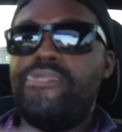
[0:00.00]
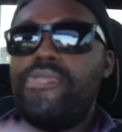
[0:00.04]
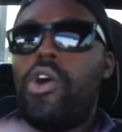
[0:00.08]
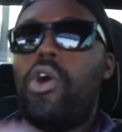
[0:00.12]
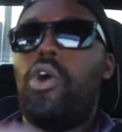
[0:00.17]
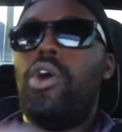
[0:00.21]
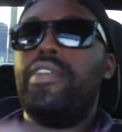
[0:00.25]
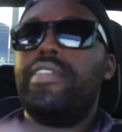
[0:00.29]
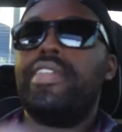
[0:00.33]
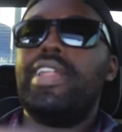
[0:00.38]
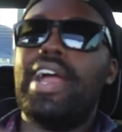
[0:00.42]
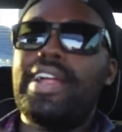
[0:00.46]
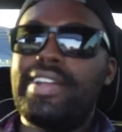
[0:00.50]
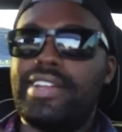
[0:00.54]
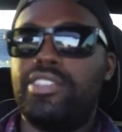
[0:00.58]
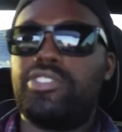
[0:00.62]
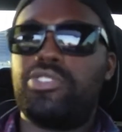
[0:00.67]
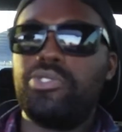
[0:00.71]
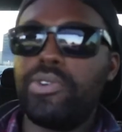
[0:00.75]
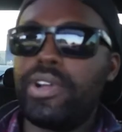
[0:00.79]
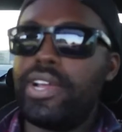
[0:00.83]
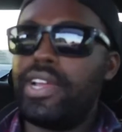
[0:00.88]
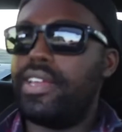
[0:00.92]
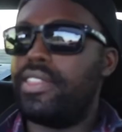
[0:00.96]
on
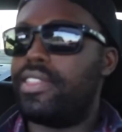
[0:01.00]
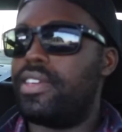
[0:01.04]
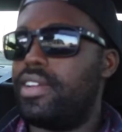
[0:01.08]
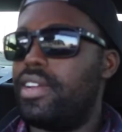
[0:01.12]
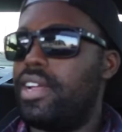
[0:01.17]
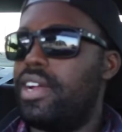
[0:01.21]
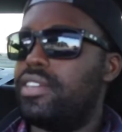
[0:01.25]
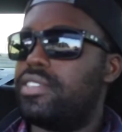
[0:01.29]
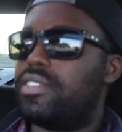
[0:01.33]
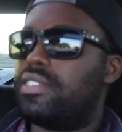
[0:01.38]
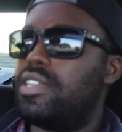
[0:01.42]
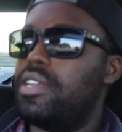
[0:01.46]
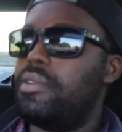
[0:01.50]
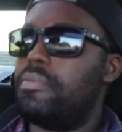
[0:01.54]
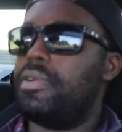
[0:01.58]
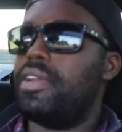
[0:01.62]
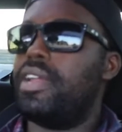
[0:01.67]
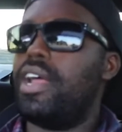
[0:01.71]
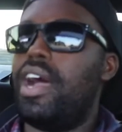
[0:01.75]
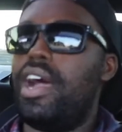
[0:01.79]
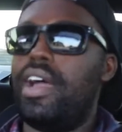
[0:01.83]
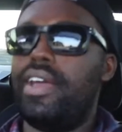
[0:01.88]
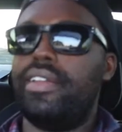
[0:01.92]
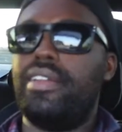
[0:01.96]
93 than the ST, but
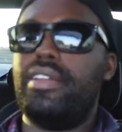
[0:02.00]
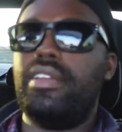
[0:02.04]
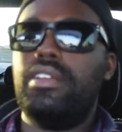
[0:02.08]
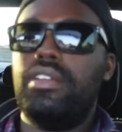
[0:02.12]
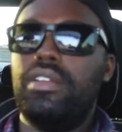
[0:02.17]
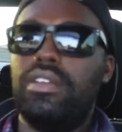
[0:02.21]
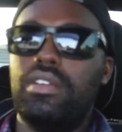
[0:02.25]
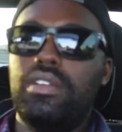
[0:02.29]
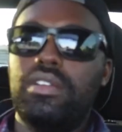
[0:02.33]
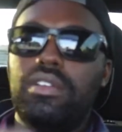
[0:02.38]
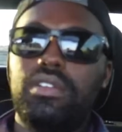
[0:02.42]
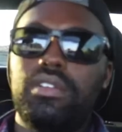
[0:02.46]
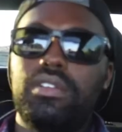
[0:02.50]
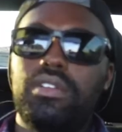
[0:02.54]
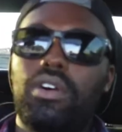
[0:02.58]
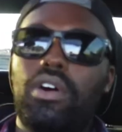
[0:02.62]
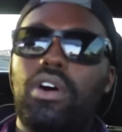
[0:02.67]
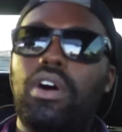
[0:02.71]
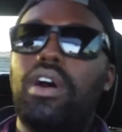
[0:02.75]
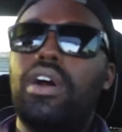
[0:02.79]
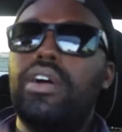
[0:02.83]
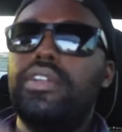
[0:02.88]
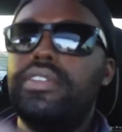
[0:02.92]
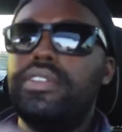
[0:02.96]
not
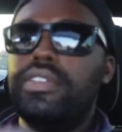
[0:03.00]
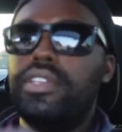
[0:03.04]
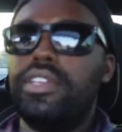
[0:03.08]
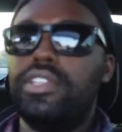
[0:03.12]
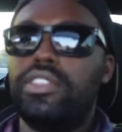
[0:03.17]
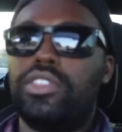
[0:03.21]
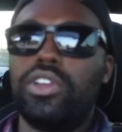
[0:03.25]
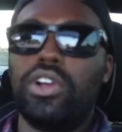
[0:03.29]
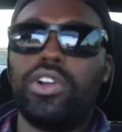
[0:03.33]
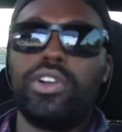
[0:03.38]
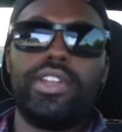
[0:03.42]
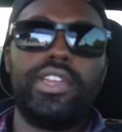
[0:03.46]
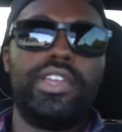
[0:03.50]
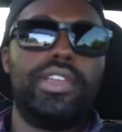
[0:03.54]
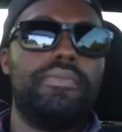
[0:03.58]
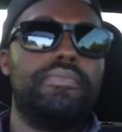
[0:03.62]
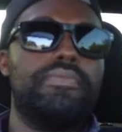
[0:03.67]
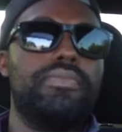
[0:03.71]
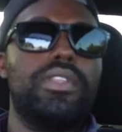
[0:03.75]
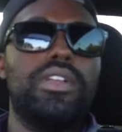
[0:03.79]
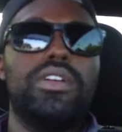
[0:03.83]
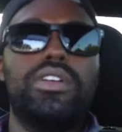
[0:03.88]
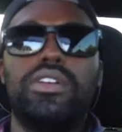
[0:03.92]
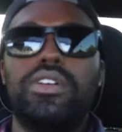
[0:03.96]
on E30,
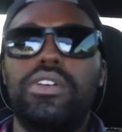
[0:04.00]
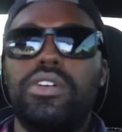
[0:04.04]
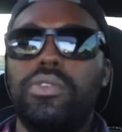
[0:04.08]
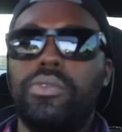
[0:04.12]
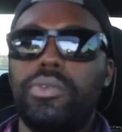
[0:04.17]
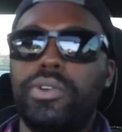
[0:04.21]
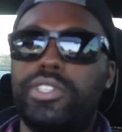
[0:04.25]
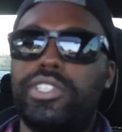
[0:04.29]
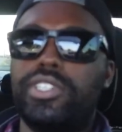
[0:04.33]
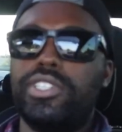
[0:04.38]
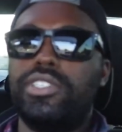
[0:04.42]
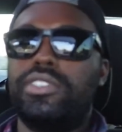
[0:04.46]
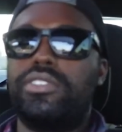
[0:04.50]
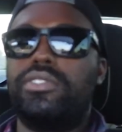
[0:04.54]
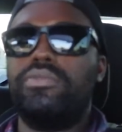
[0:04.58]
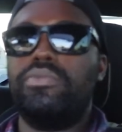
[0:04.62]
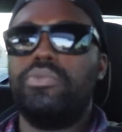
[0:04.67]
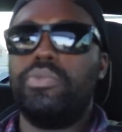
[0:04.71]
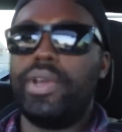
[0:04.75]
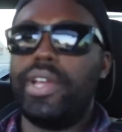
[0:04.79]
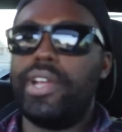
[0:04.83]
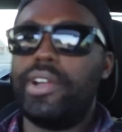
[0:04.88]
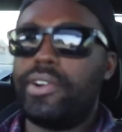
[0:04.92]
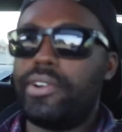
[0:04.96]
which is
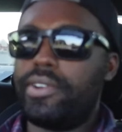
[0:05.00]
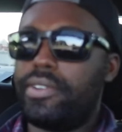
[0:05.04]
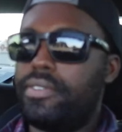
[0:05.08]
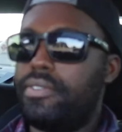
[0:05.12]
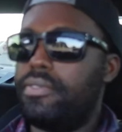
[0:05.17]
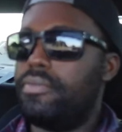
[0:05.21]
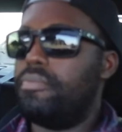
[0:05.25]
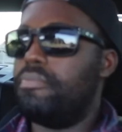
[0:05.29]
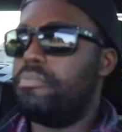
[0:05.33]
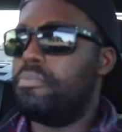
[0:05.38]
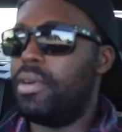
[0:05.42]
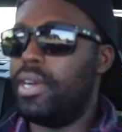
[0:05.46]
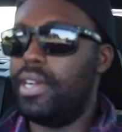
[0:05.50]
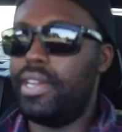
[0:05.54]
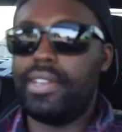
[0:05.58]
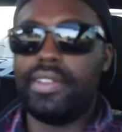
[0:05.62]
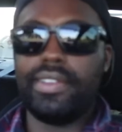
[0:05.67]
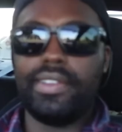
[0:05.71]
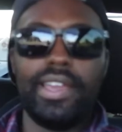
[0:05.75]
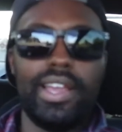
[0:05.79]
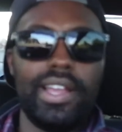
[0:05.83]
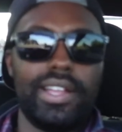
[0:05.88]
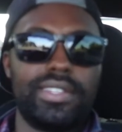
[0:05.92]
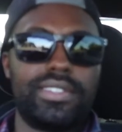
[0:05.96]
weird. But
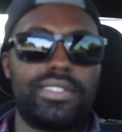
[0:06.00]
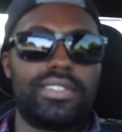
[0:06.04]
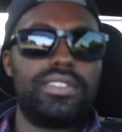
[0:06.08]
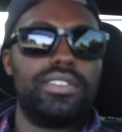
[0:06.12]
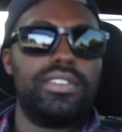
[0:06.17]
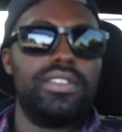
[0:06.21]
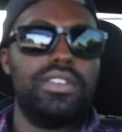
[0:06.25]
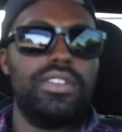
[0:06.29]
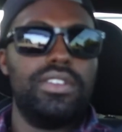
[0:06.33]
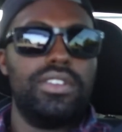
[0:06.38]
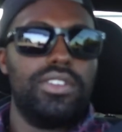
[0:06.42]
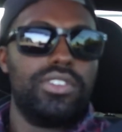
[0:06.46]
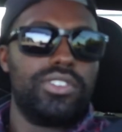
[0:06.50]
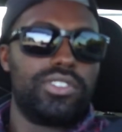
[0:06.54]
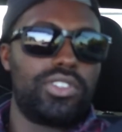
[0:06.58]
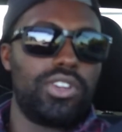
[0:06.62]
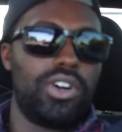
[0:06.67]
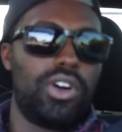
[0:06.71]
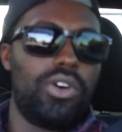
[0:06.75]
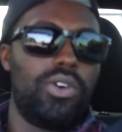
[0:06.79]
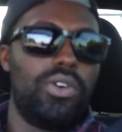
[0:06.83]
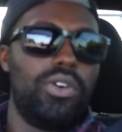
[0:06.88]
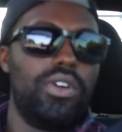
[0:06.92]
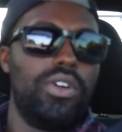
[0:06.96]
yes,
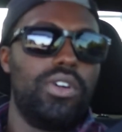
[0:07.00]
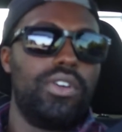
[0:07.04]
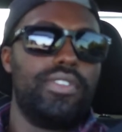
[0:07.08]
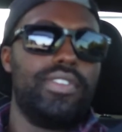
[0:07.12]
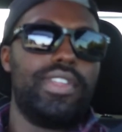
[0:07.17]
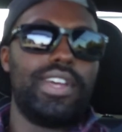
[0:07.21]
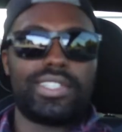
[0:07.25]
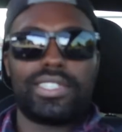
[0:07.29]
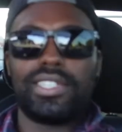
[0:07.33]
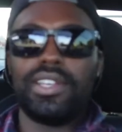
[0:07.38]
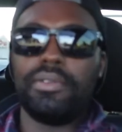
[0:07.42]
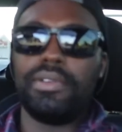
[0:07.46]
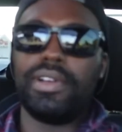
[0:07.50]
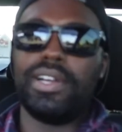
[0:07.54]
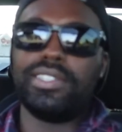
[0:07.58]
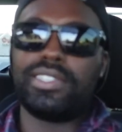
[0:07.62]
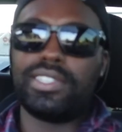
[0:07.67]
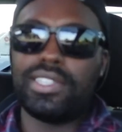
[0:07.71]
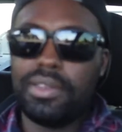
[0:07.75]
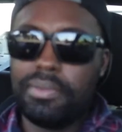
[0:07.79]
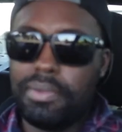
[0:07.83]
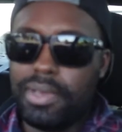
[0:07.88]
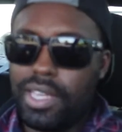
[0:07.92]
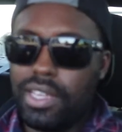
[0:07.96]
so next time you guys
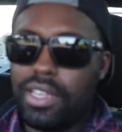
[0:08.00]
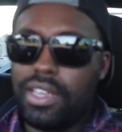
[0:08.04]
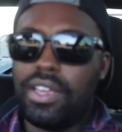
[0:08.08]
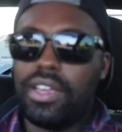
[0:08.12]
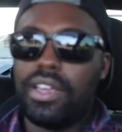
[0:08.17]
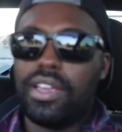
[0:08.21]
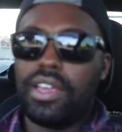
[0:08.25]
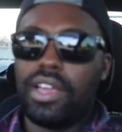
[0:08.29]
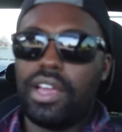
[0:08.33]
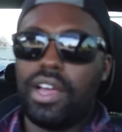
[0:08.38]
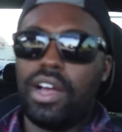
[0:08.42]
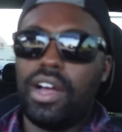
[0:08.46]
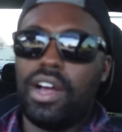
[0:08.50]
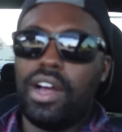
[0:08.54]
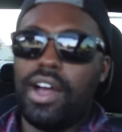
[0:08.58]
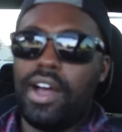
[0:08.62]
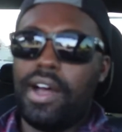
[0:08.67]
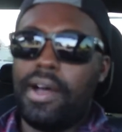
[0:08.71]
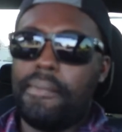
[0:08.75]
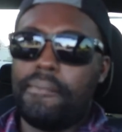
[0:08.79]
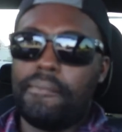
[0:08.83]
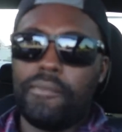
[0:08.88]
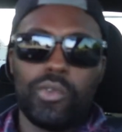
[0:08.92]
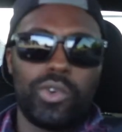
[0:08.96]
see me,
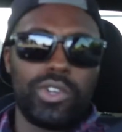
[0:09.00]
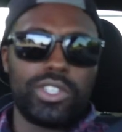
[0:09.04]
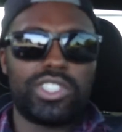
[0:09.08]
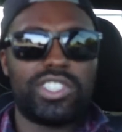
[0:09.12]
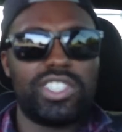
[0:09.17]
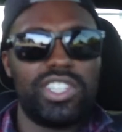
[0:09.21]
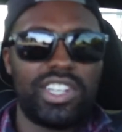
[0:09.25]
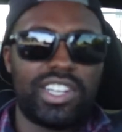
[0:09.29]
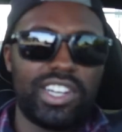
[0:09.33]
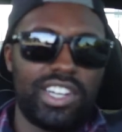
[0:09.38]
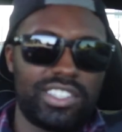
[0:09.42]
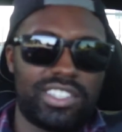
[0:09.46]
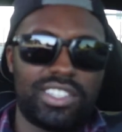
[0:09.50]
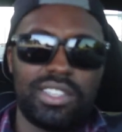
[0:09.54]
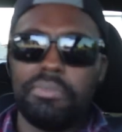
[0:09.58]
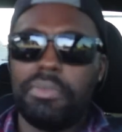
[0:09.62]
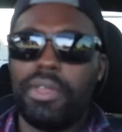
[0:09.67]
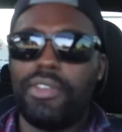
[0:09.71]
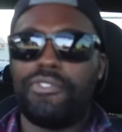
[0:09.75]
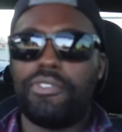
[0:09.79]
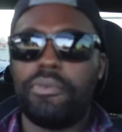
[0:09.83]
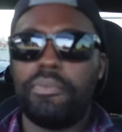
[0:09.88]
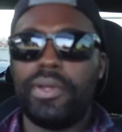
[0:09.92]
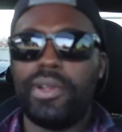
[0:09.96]
we're just gonna cut some
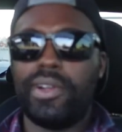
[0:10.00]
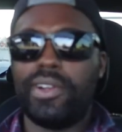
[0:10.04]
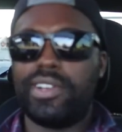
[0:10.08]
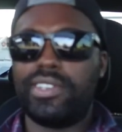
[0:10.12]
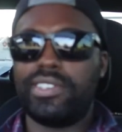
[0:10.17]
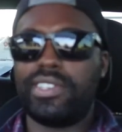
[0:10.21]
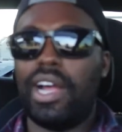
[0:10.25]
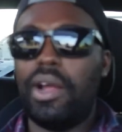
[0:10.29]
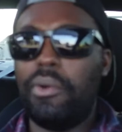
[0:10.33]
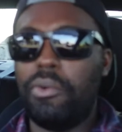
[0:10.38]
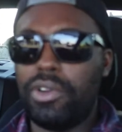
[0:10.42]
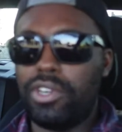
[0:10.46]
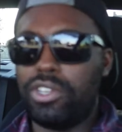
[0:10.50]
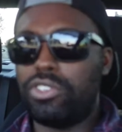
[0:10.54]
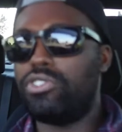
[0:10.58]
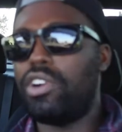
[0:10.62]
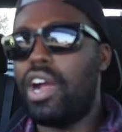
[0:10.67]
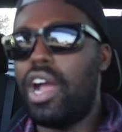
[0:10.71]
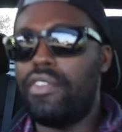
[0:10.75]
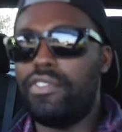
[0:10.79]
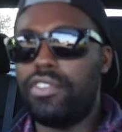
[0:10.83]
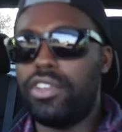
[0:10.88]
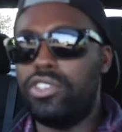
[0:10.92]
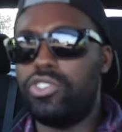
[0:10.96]
meat from here because I want to
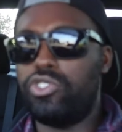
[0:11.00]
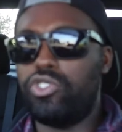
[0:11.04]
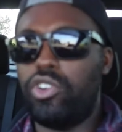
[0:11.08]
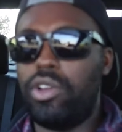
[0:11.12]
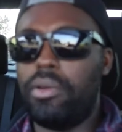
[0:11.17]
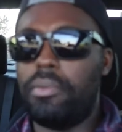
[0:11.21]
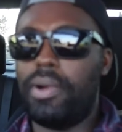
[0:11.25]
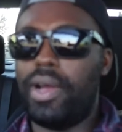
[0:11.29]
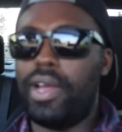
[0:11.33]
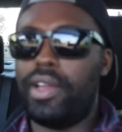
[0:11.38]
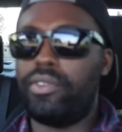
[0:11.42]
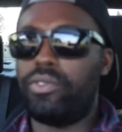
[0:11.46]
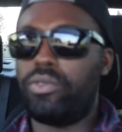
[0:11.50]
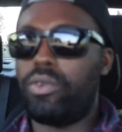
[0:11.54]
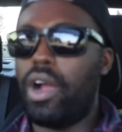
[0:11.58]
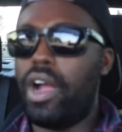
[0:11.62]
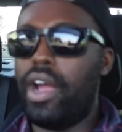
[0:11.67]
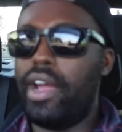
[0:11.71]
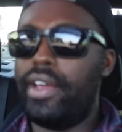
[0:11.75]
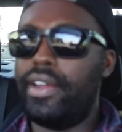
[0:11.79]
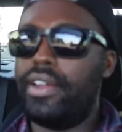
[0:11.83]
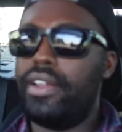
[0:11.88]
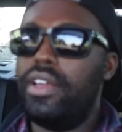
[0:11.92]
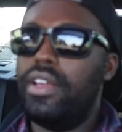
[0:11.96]
drive and enjoy my
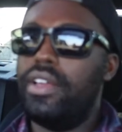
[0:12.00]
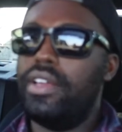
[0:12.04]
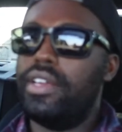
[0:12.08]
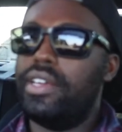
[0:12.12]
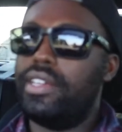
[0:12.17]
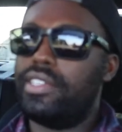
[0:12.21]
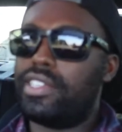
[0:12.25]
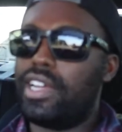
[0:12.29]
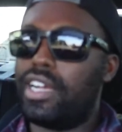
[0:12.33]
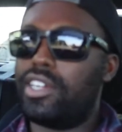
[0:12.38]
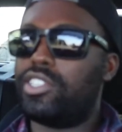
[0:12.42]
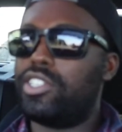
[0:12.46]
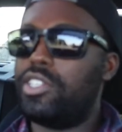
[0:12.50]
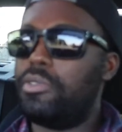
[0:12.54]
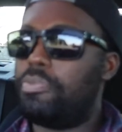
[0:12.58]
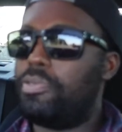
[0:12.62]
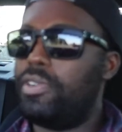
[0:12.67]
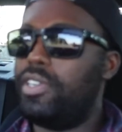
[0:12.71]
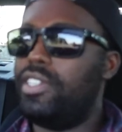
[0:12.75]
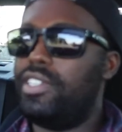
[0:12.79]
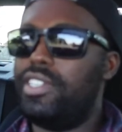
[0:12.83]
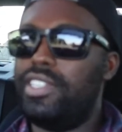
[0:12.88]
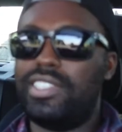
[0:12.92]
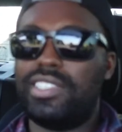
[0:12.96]
ride. It's actually
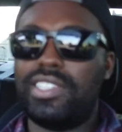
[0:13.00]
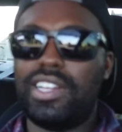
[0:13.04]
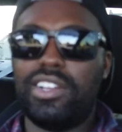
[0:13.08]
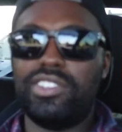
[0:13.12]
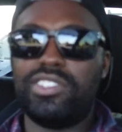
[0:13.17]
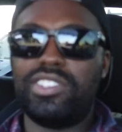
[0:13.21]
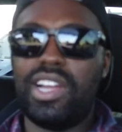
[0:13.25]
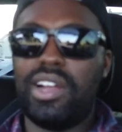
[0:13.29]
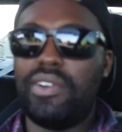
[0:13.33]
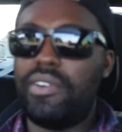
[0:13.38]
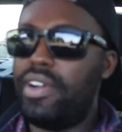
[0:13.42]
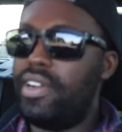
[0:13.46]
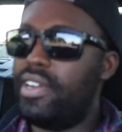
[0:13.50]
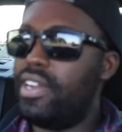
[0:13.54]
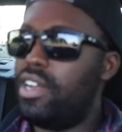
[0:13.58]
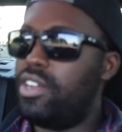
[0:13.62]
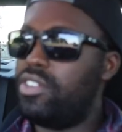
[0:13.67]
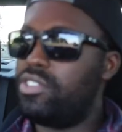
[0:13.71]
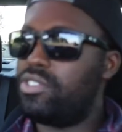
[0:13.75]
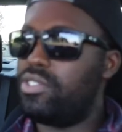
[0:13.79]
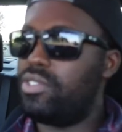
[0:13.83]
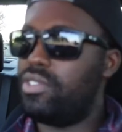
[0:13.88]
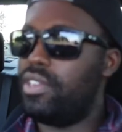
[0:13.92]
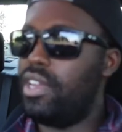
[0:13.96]
pretty decent outside right now.
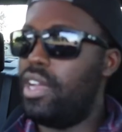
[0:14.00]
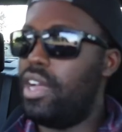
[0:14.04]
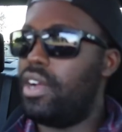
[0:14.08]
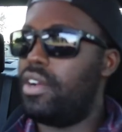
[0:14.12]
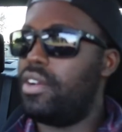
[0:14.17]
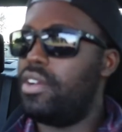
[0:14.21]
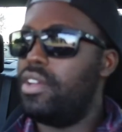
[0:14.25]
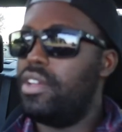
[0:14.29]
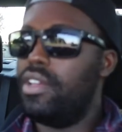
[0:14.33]
So yeah,